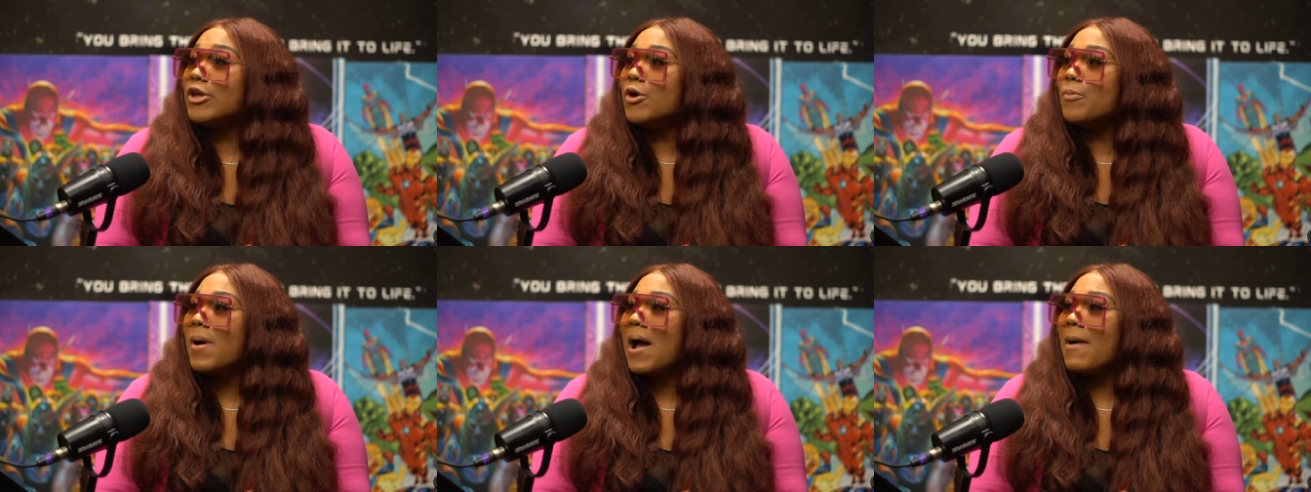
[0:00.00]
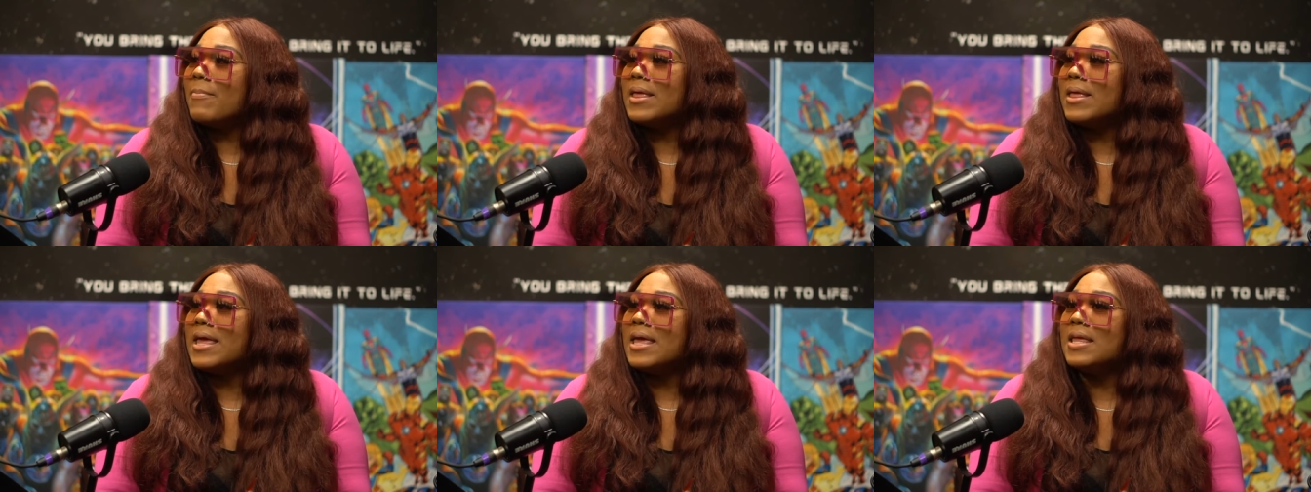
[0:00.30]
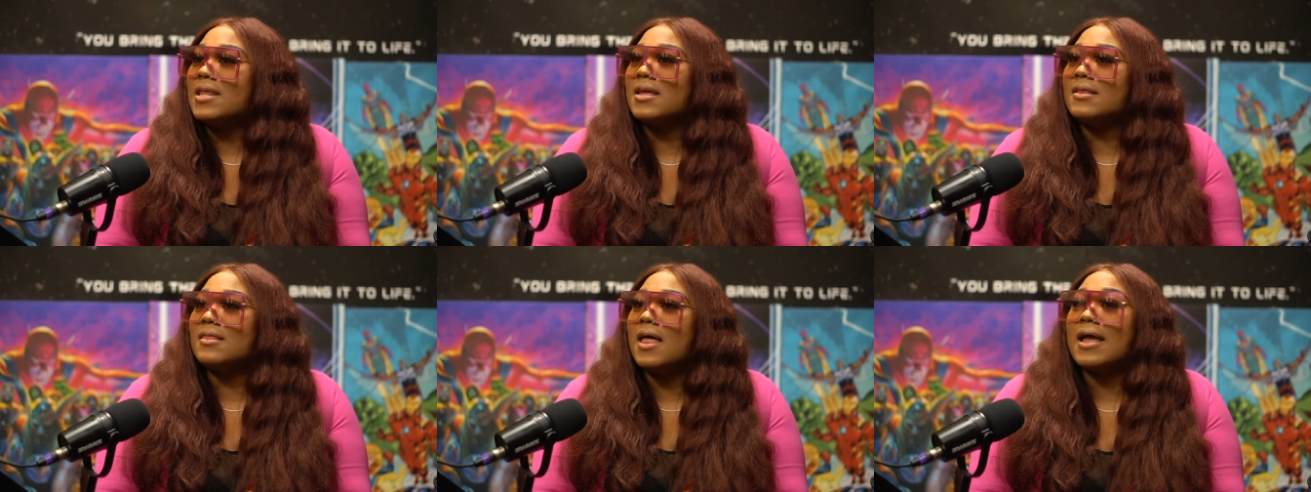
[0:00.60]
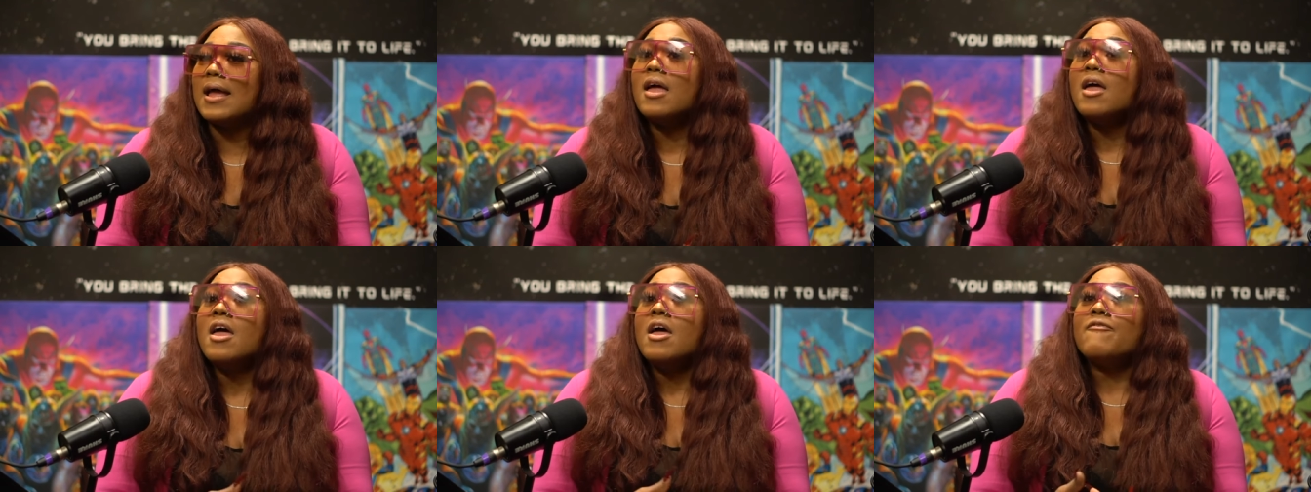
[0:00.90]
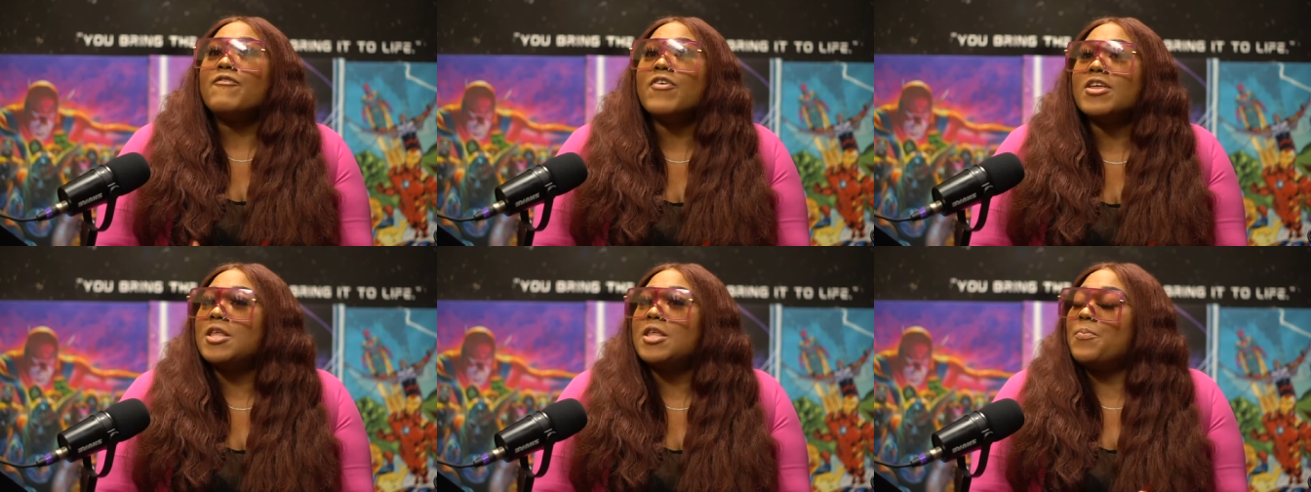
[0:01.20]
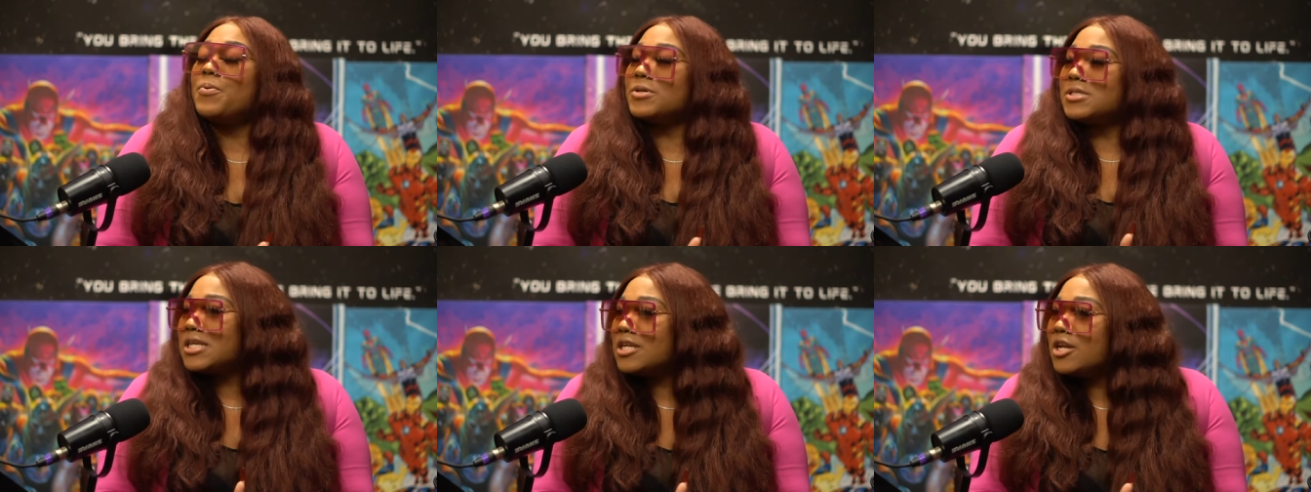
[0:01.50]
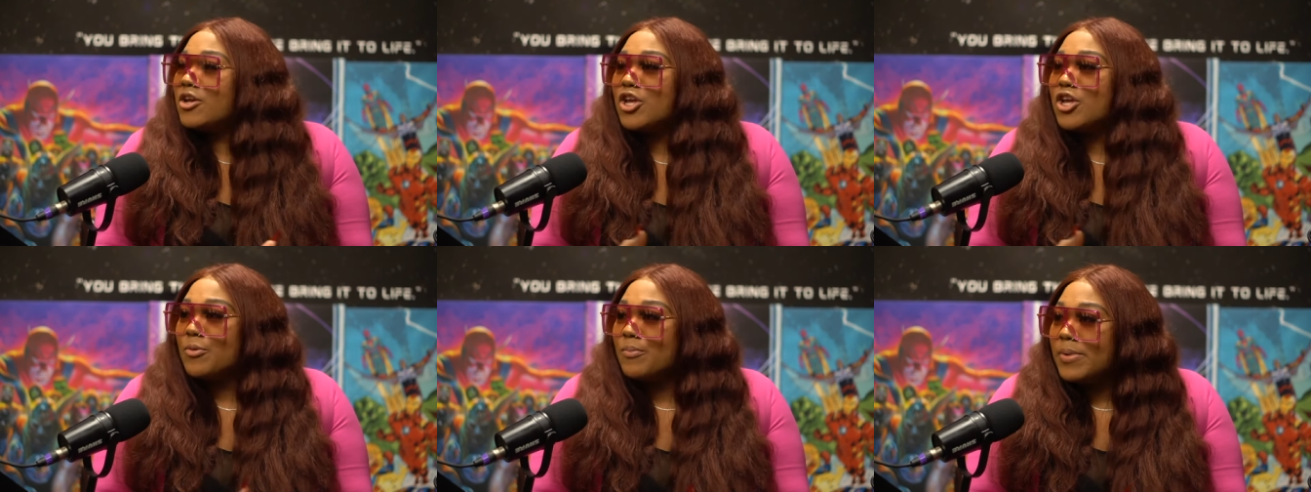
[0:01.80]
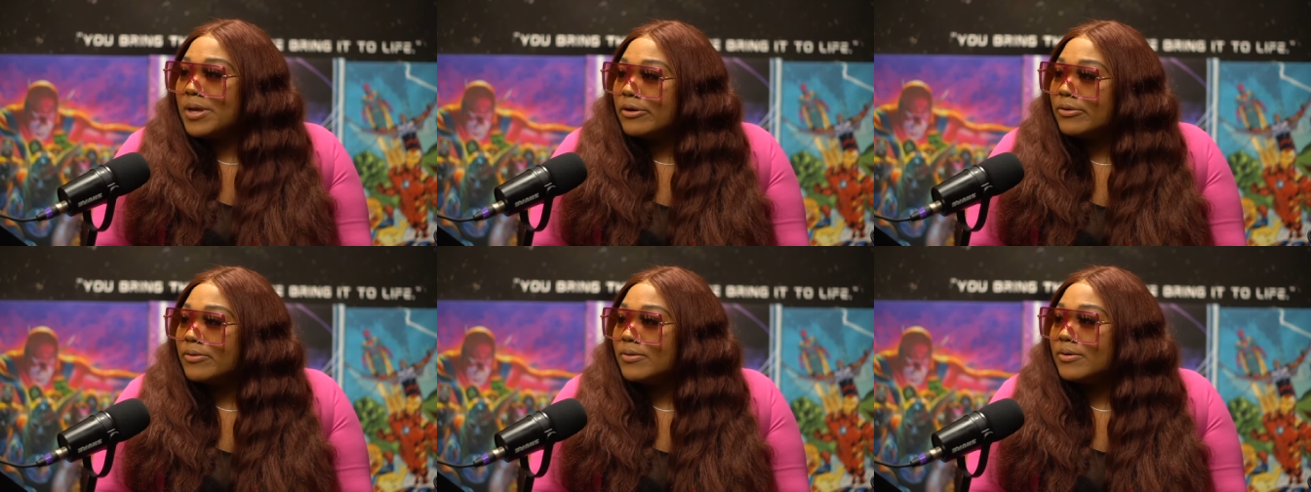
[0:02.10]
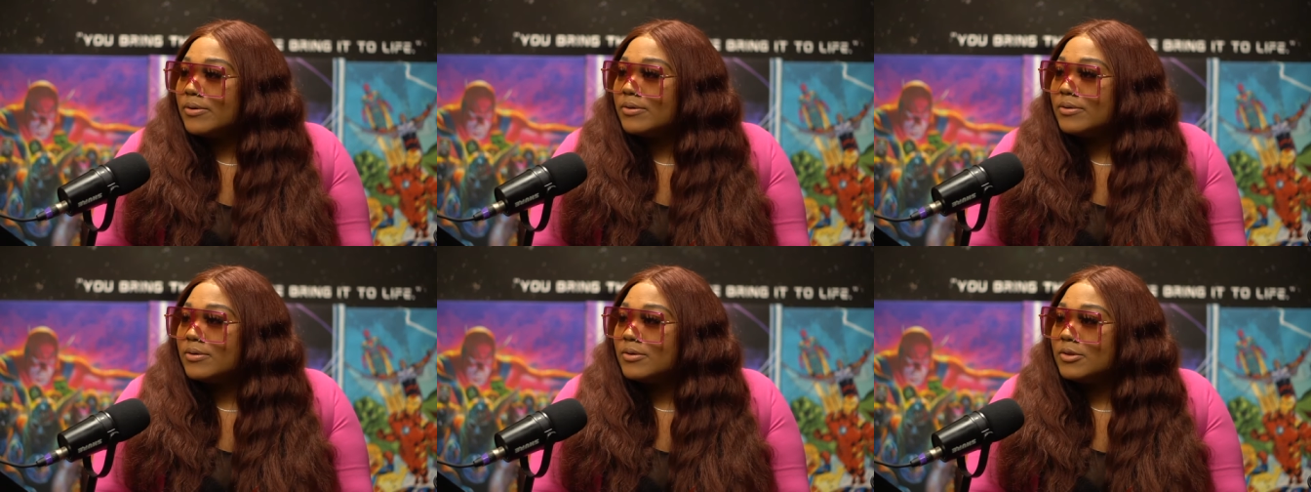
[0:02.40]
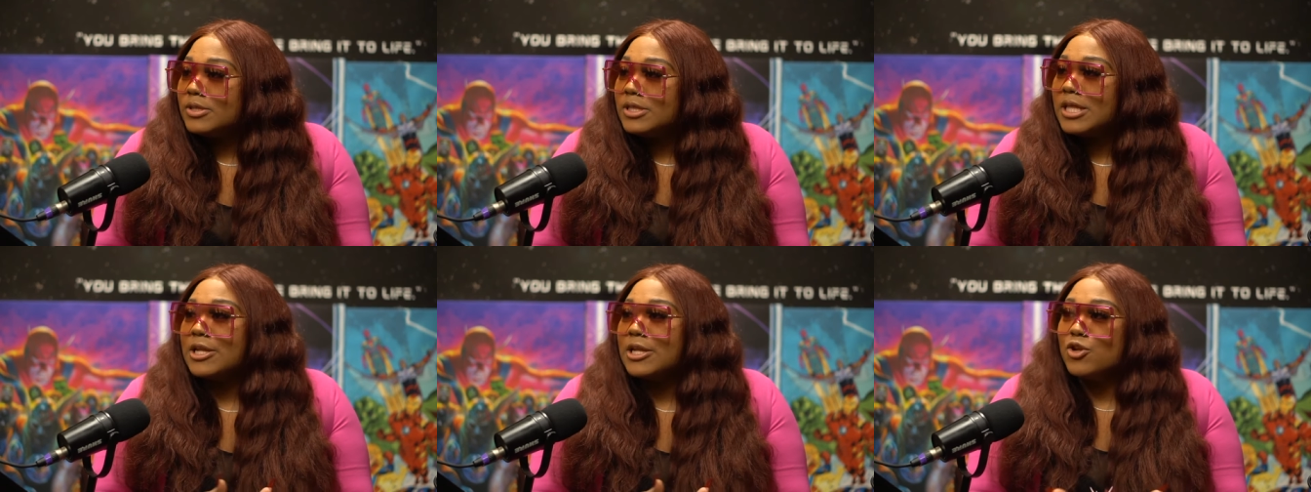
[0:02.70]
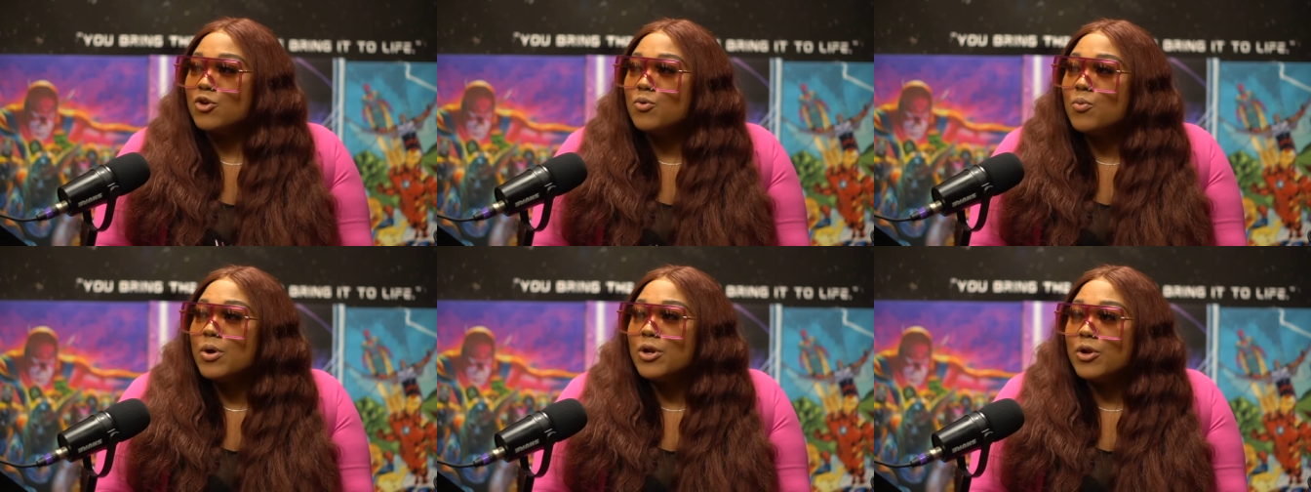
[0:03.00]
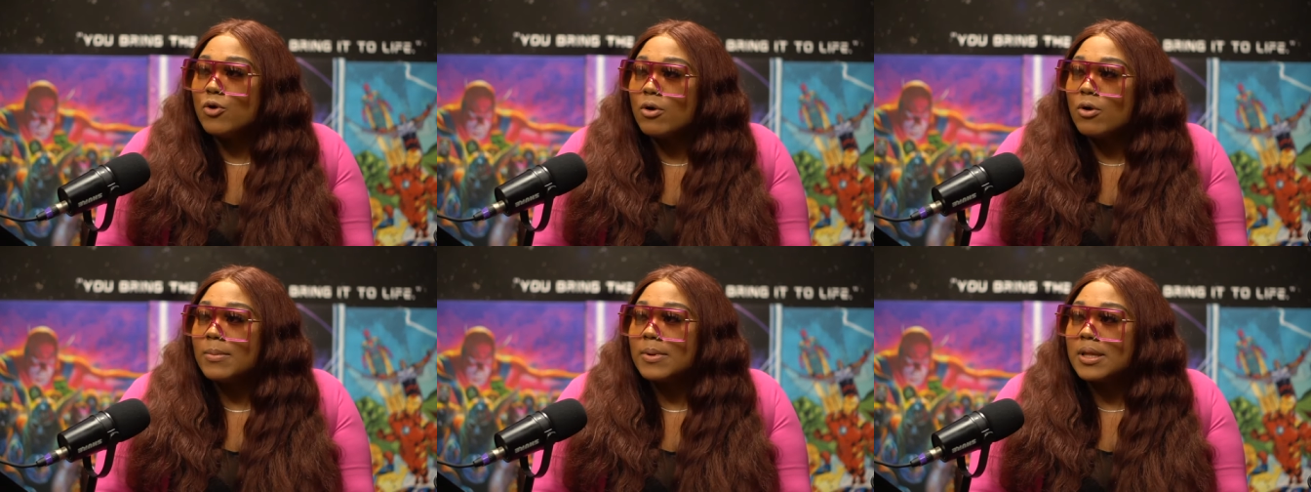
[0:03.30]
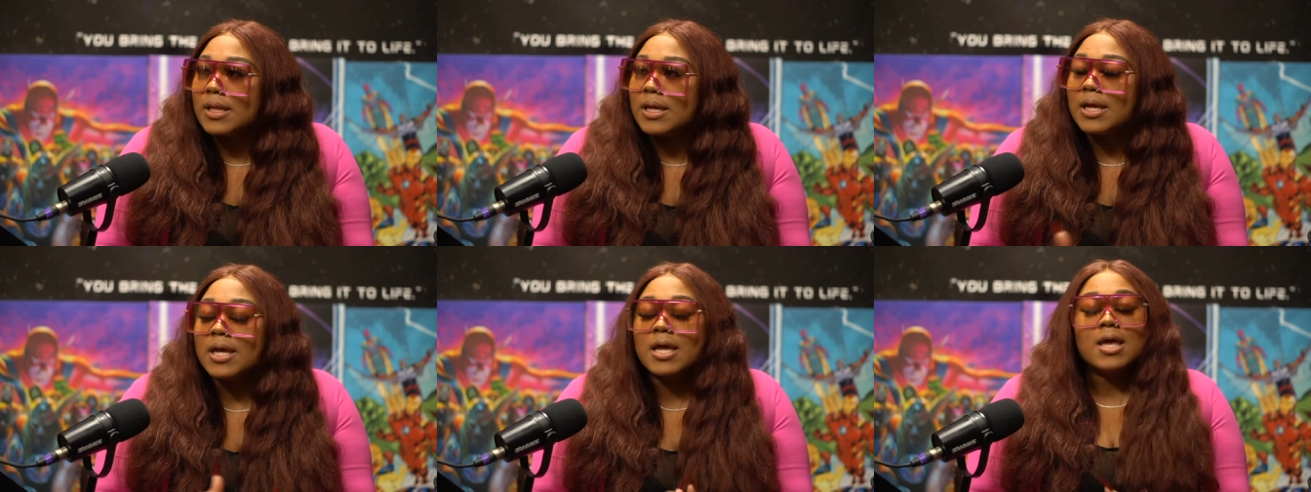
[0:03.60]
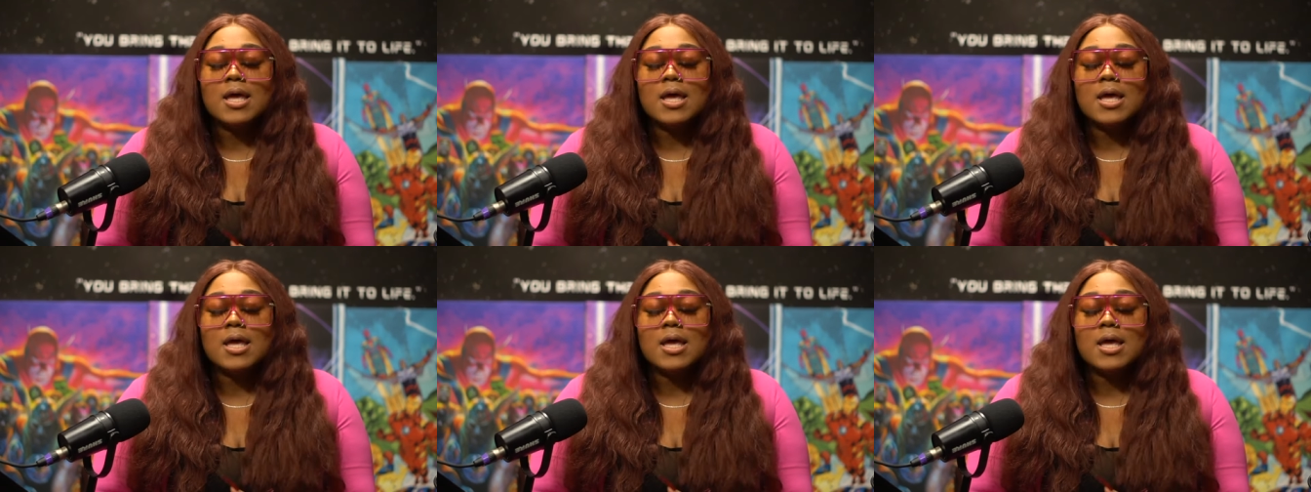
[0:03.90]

You're probably eating like 50% of your meal mm-hmm. than you would normally.